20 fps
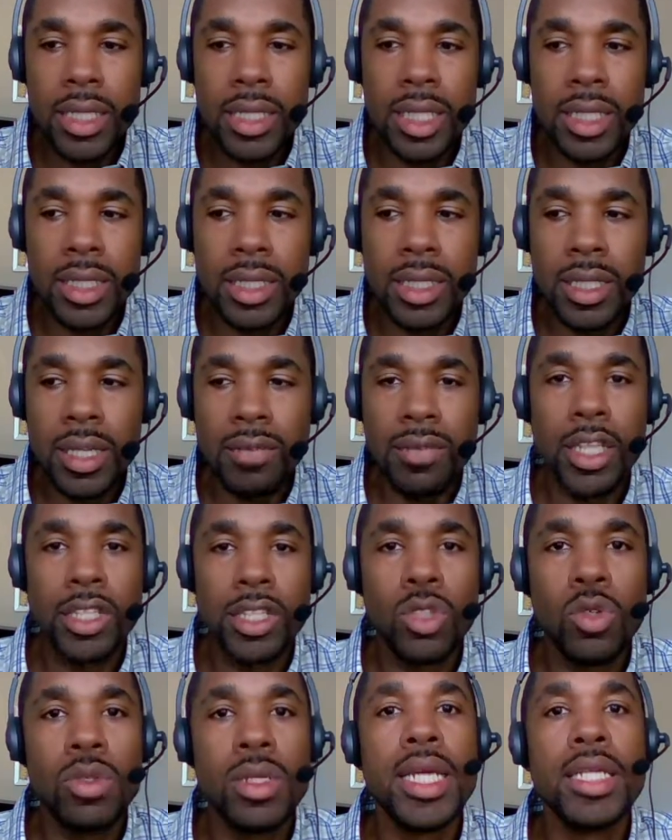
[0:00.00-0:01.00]
the stuff
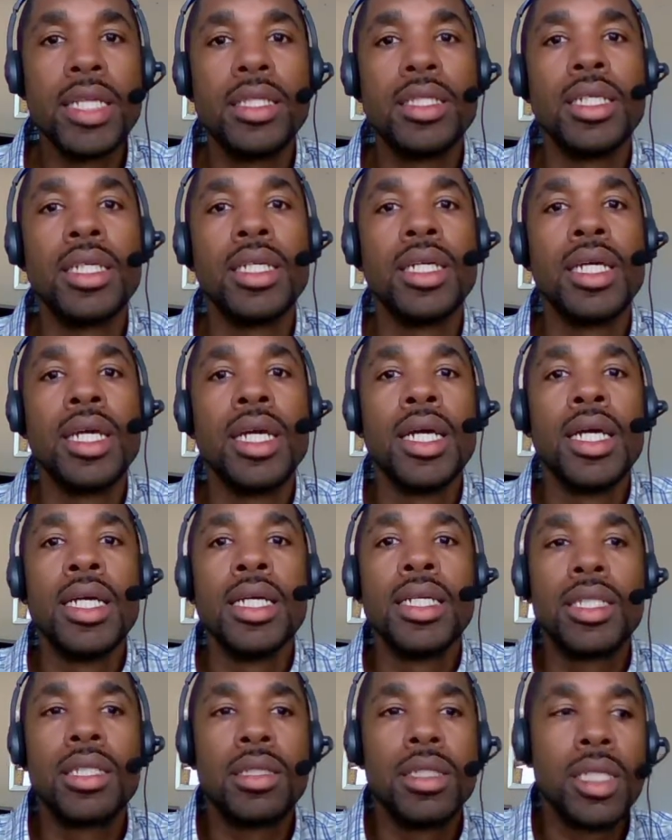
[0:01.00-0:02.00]
that you need to
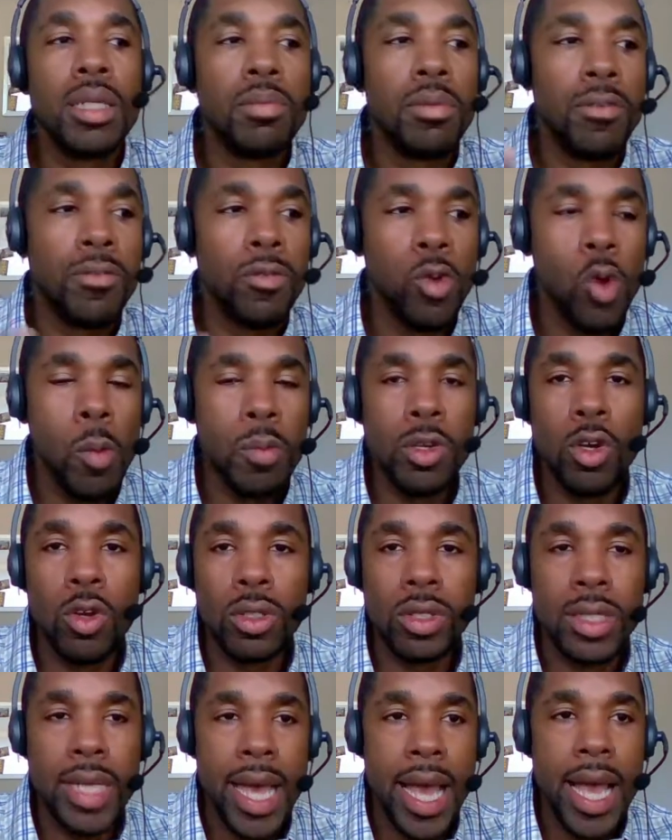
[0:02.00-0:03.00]
perform
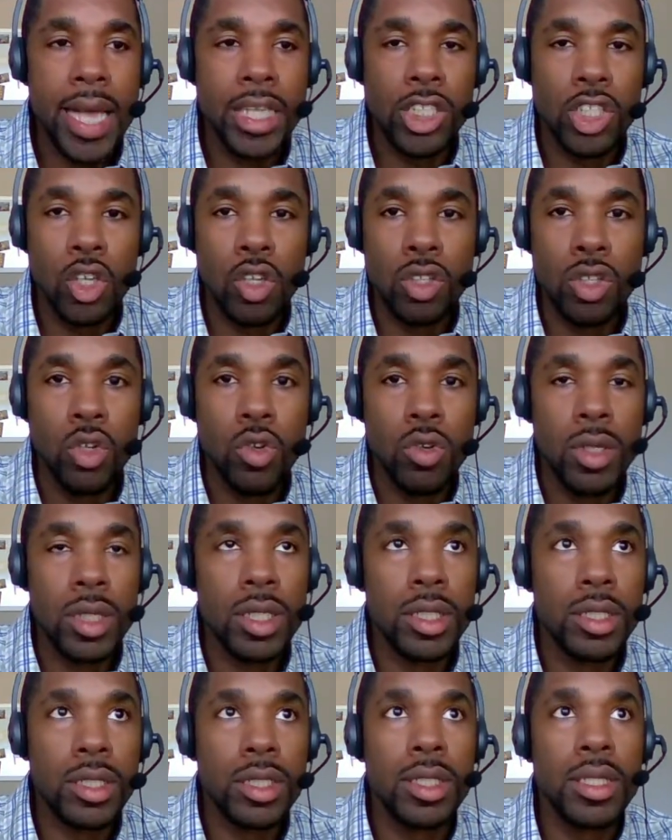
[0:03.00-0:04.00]
your tasks, your
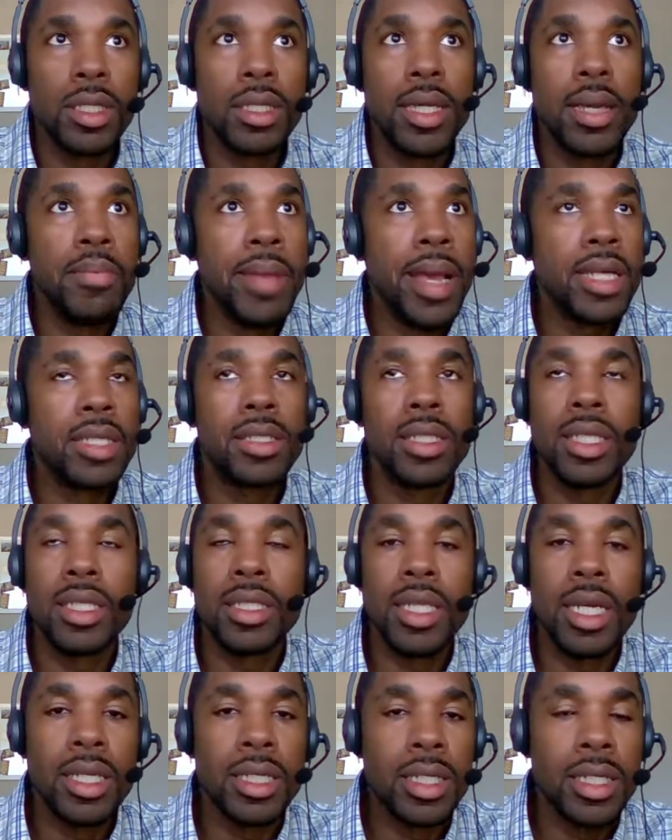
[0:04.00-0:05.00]
duties. It makes
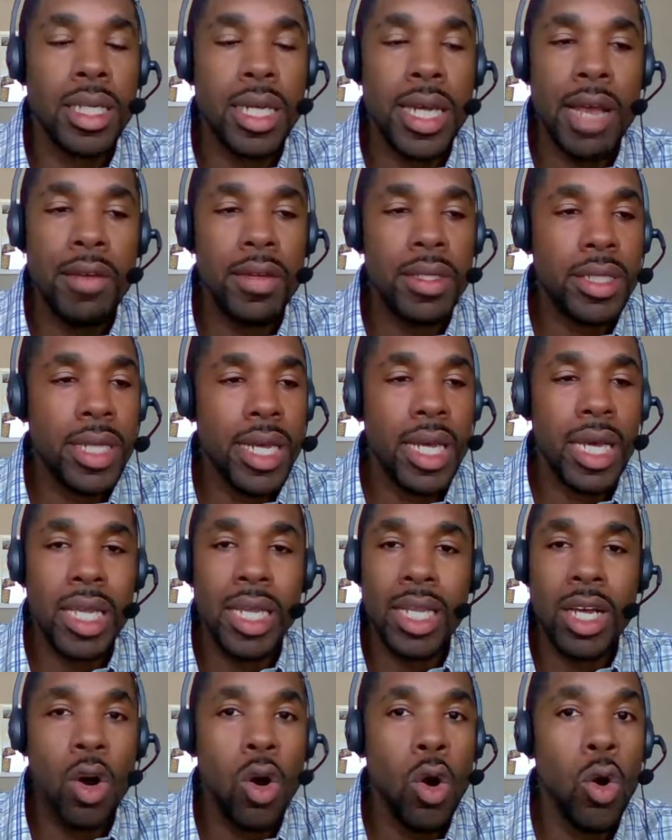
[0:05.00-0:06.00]
everything
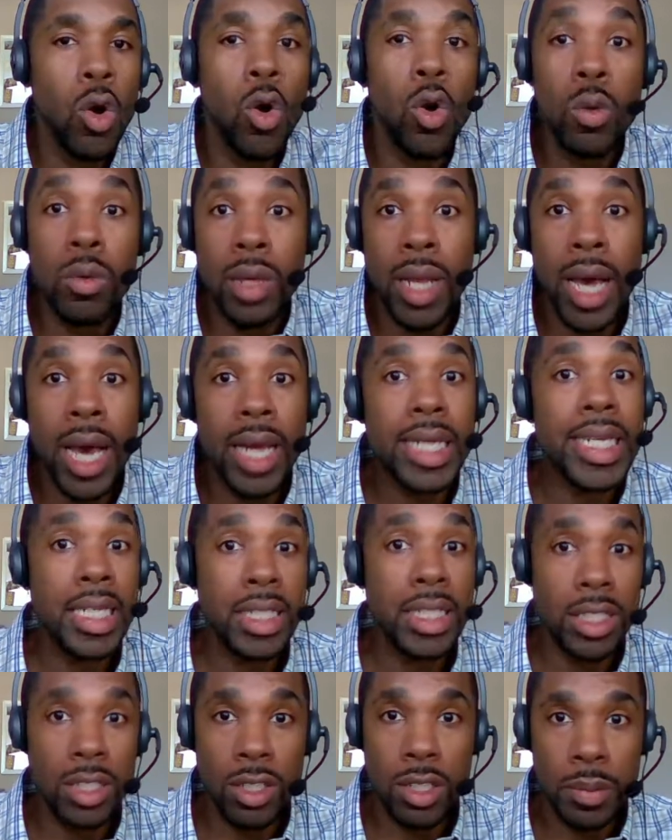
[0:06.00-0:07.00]
a whole lot
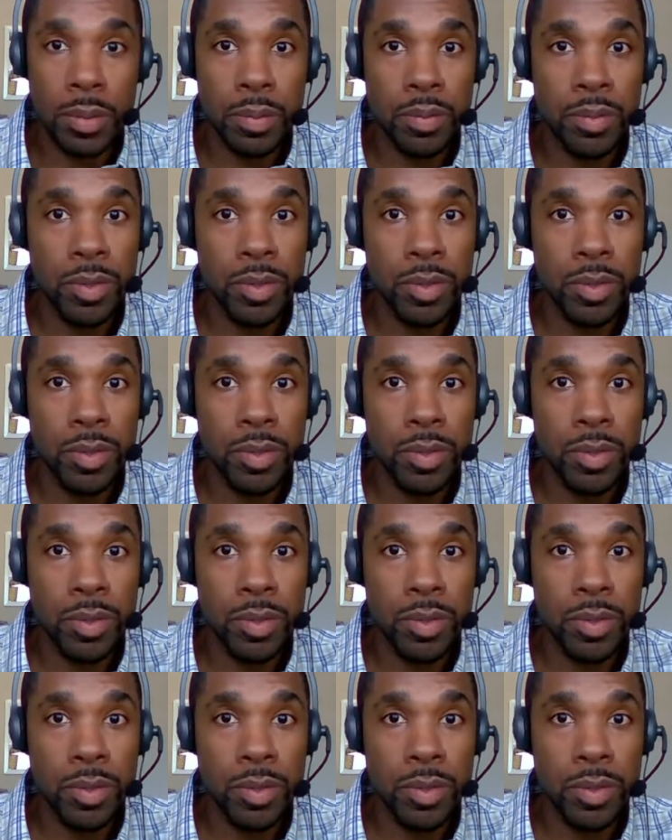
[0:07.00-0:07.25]
easier,